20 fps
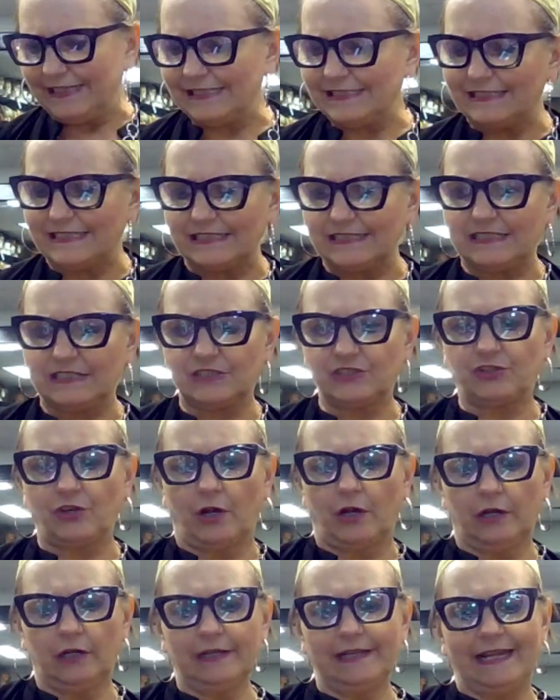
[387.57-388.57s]
This is
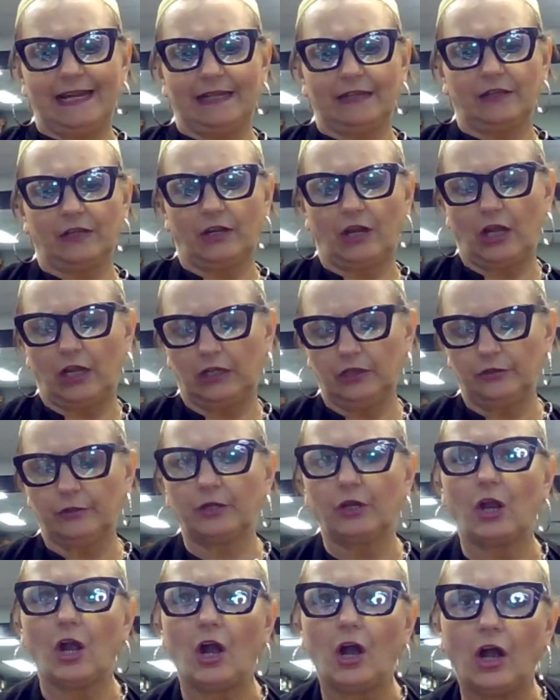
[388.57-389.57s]
Starly in the
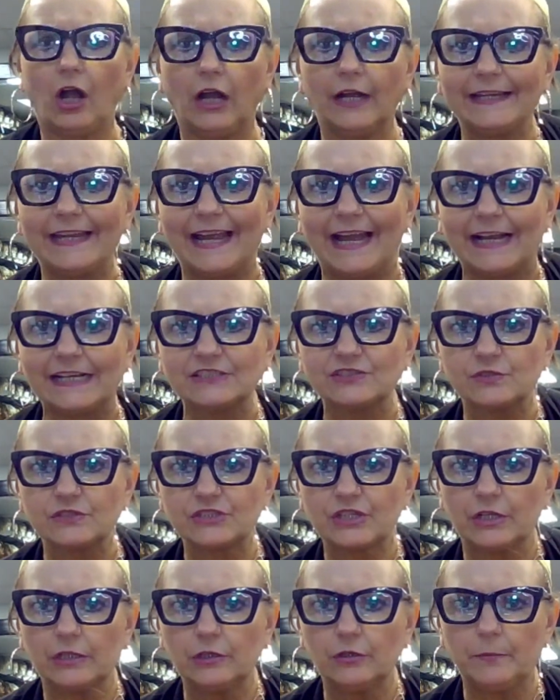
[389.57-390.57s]
color cognac. So
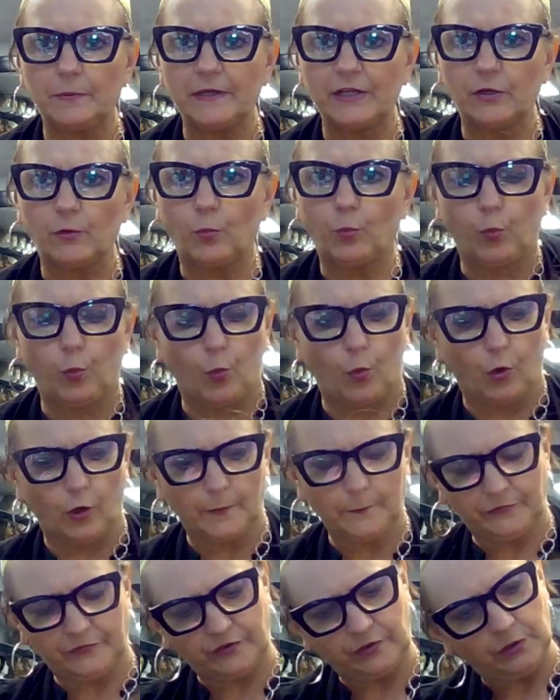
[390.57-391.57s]
it's got a little bit of
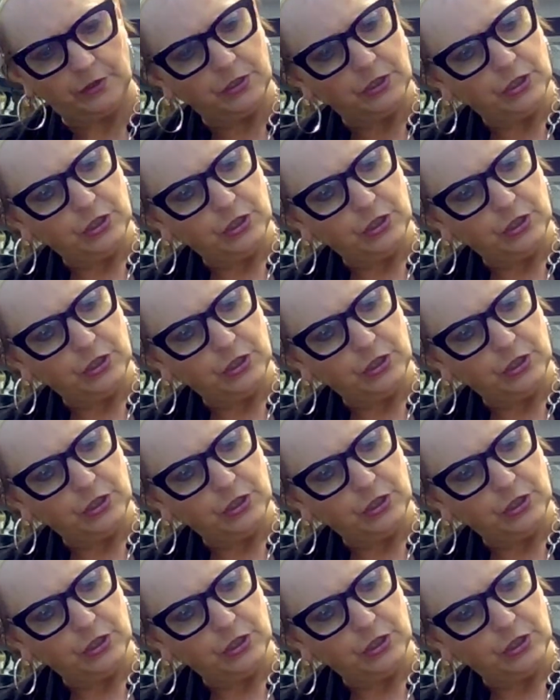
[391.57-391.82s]
warmth